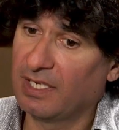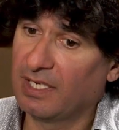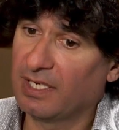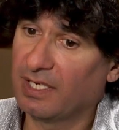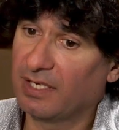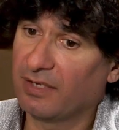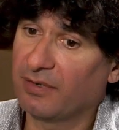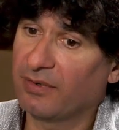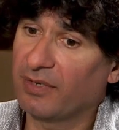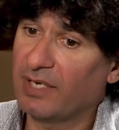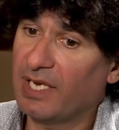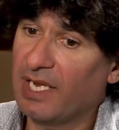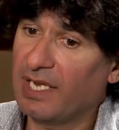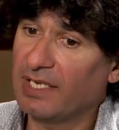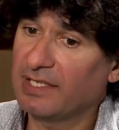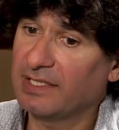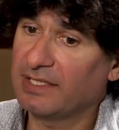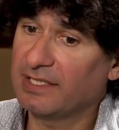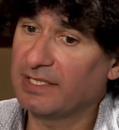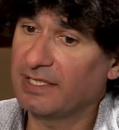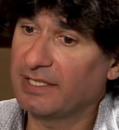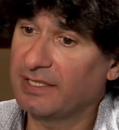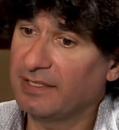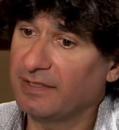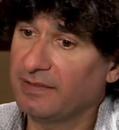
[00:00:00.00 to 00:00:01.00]
in
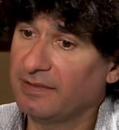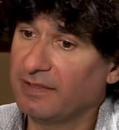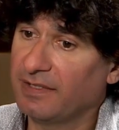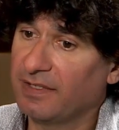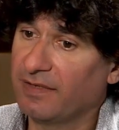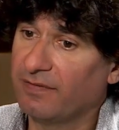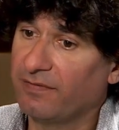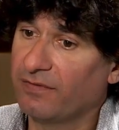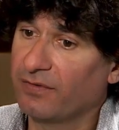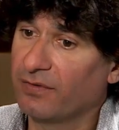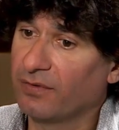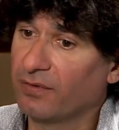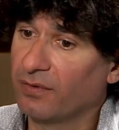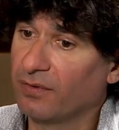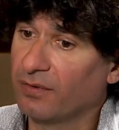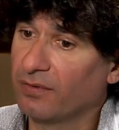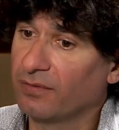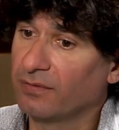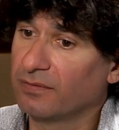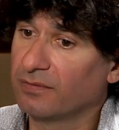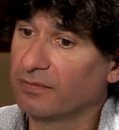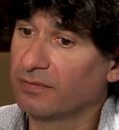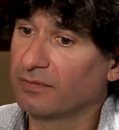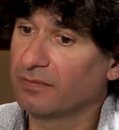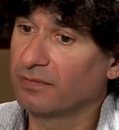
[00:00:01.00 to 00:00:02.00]
reality, if you
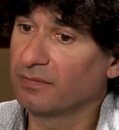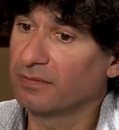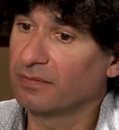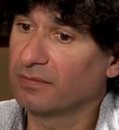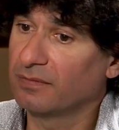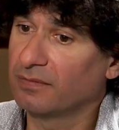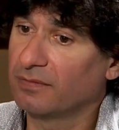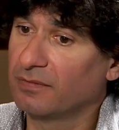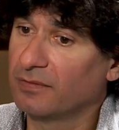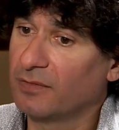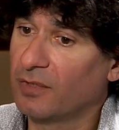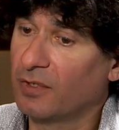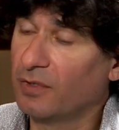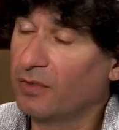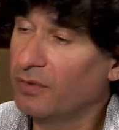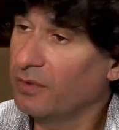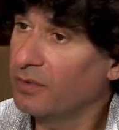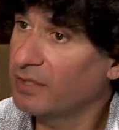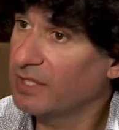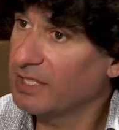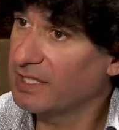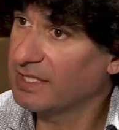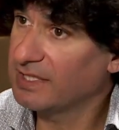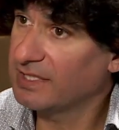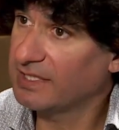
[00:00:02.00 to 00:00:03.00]

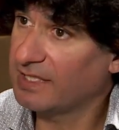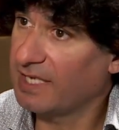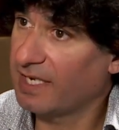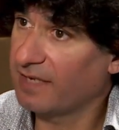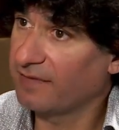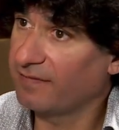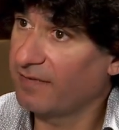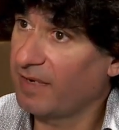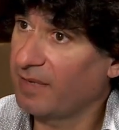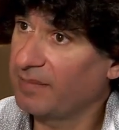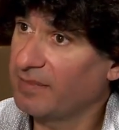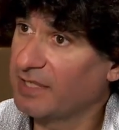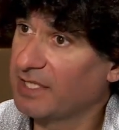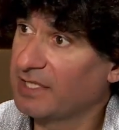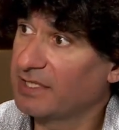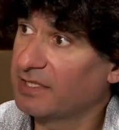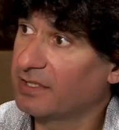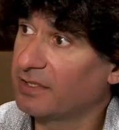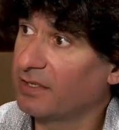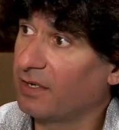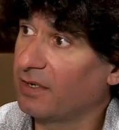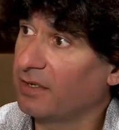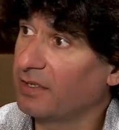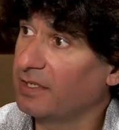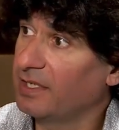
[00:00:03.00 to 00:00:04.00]
look inside them,
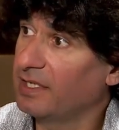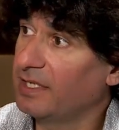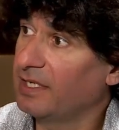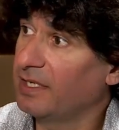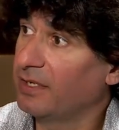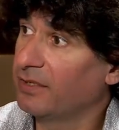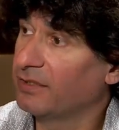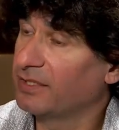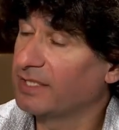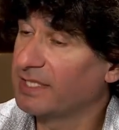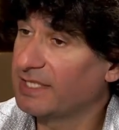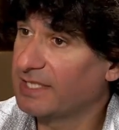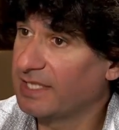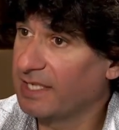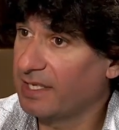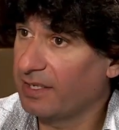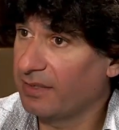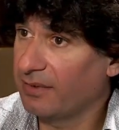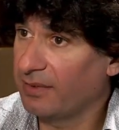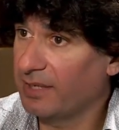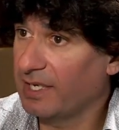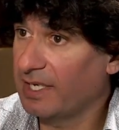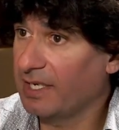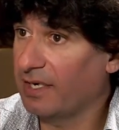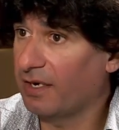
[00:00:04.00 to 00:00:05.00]
it's only a
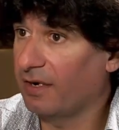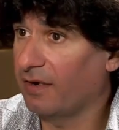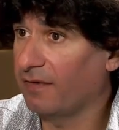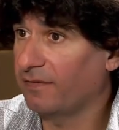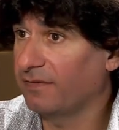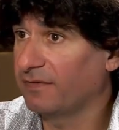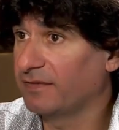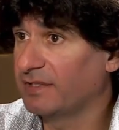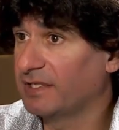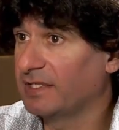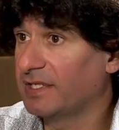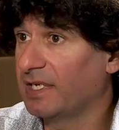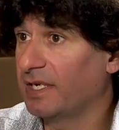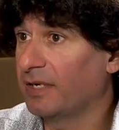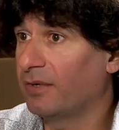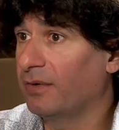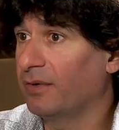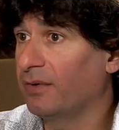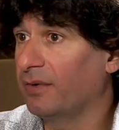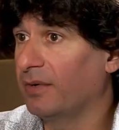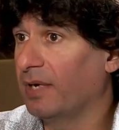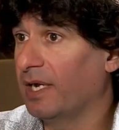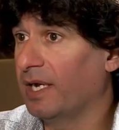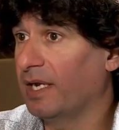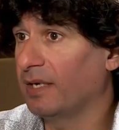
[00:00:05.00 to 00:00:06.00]
series of
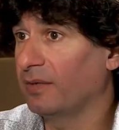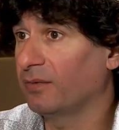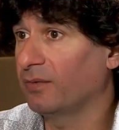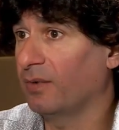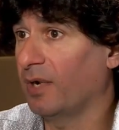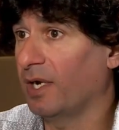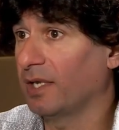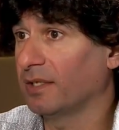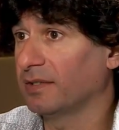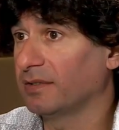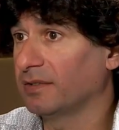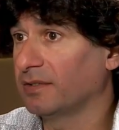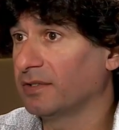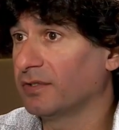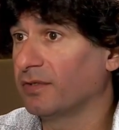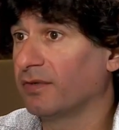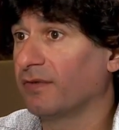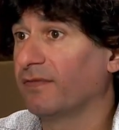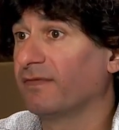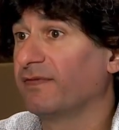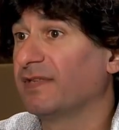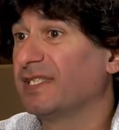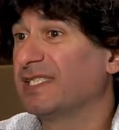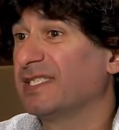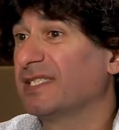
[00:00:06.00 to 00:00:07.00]
0 and 1.
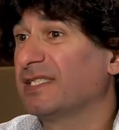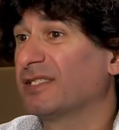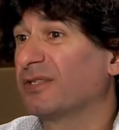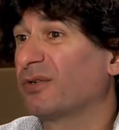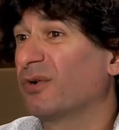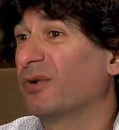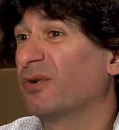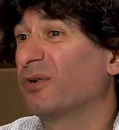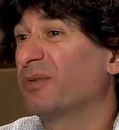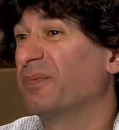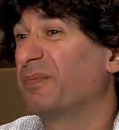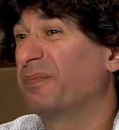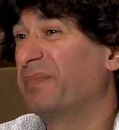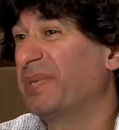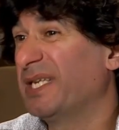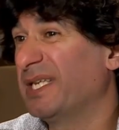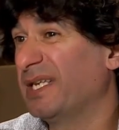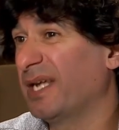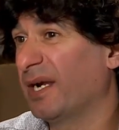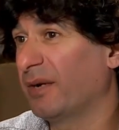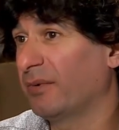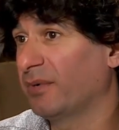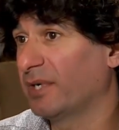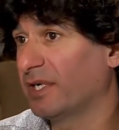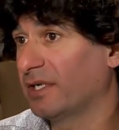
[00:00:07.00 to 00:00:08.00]
So this is called
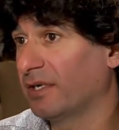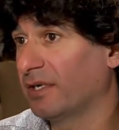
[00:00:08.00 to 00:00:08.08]
binary